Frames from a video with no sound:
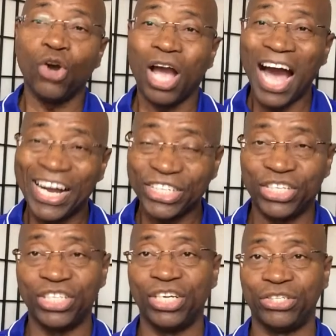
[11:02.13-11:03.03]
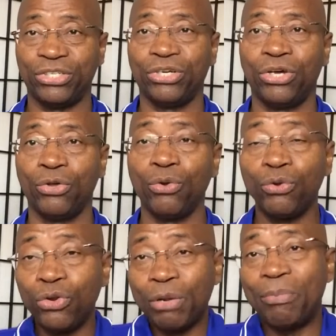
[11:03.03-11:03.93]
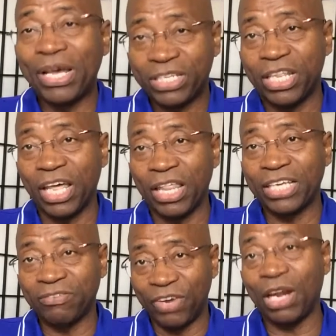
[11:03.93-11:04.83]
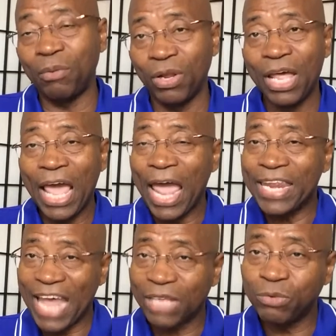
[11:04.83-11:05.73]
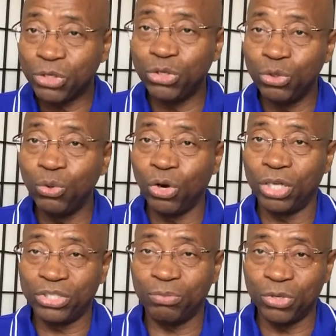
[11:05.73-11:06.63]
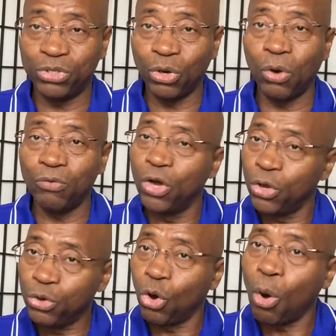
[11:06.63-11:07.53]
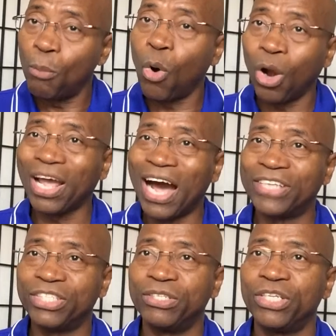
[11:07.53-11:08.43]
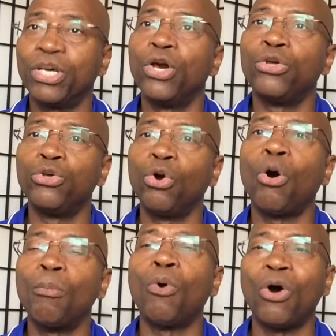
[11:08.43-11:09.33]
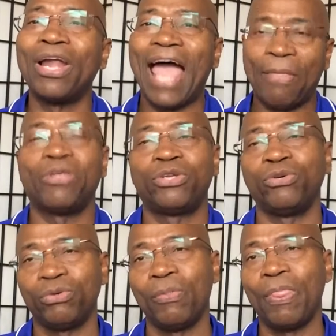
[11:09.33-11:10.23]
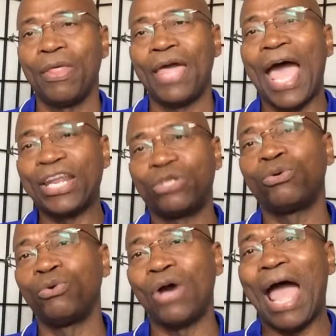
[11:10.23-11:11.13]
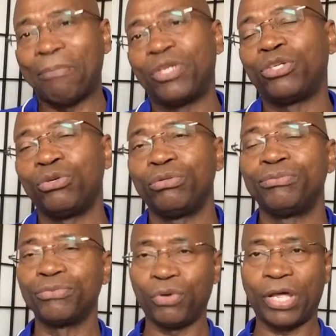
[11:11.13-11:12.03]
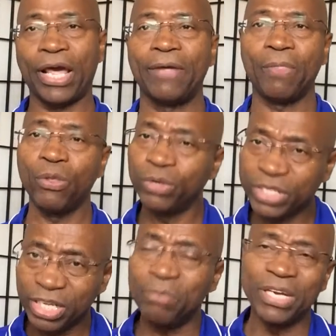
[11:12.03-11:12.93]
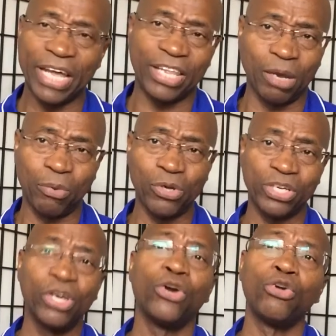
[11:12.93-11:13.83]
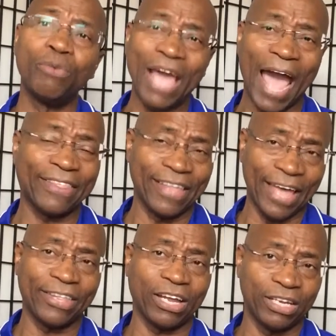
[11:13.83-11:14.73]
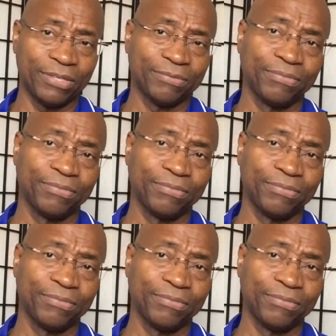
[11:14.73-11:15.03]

in your consciousness, you're doing the best thing that's available. And that's what you're going to preserve your moral consciousness, your moral aptitude, attitude or aptitude. Okay? You'll still be an ethical person, you'll be acting ethically.